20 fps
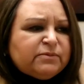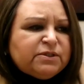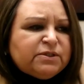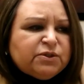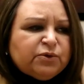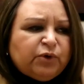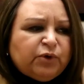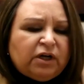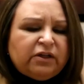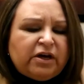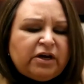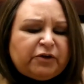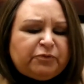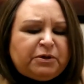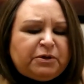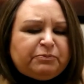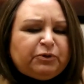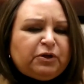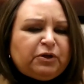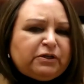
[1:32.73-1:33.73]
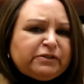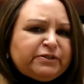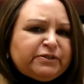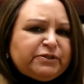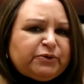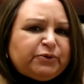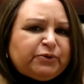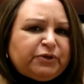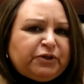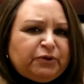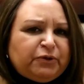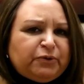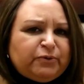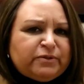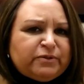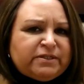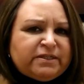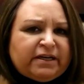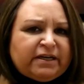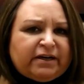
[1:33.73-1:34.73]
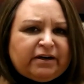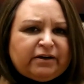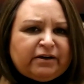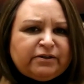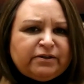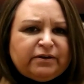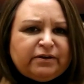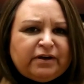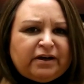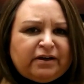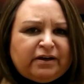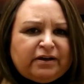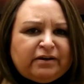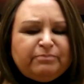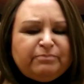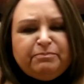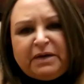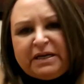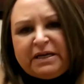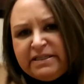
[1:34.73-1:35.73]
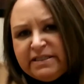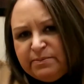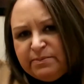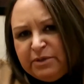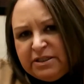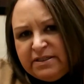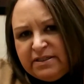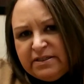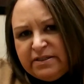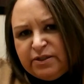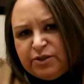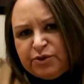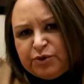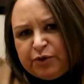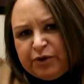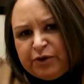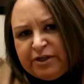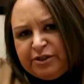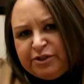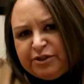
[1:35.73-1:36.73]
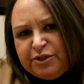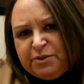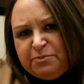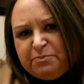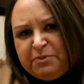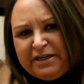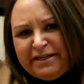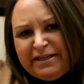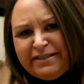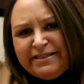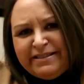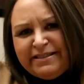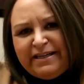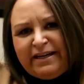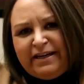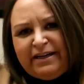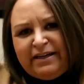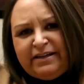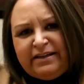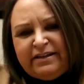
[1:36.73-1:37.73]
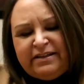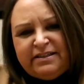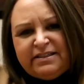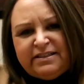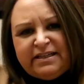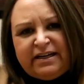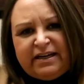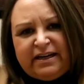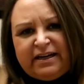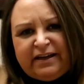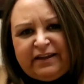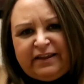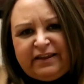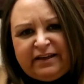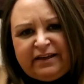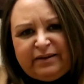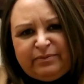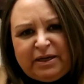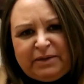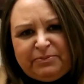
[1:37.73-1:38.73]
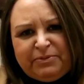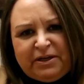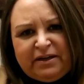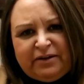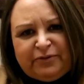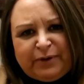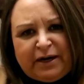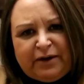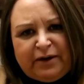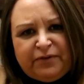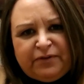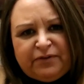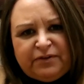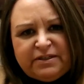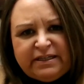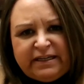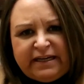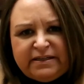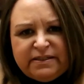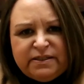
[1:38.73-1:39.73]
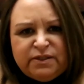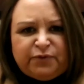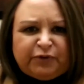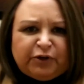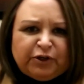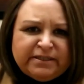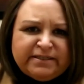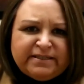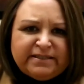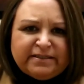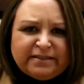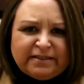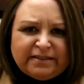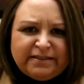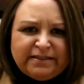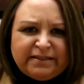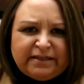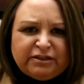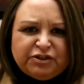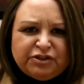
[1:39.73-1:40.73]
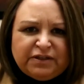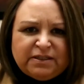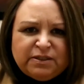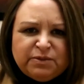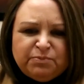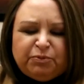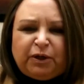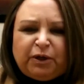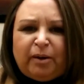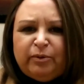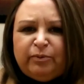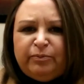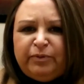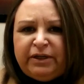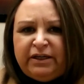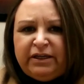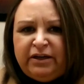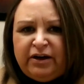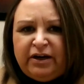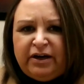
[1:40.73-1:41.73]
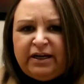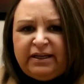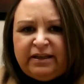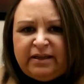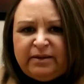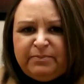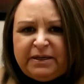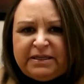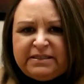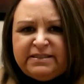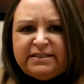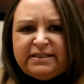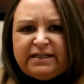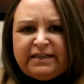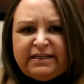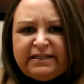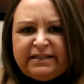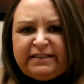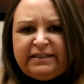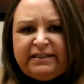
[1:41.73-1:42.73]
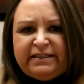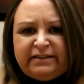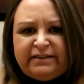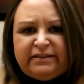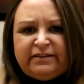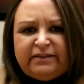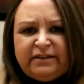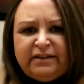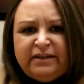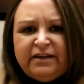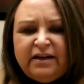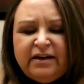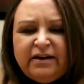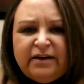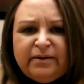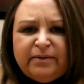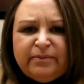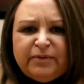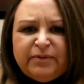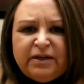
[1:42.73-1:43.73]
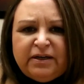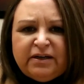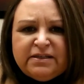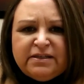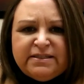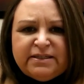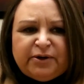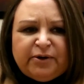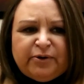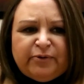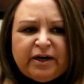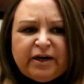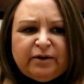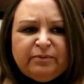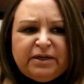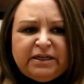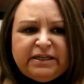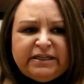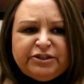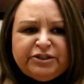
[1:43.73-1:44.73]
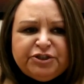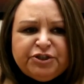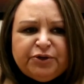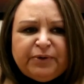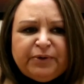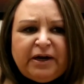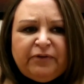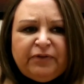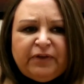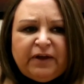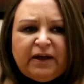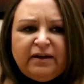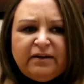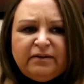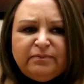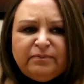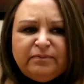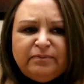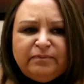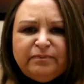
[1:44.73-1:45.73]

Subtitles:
So a lot of people also use their basements as storage space, and I think maybe around gas furnaces and such, that's probably not the best idea. Is there a recommendation around that?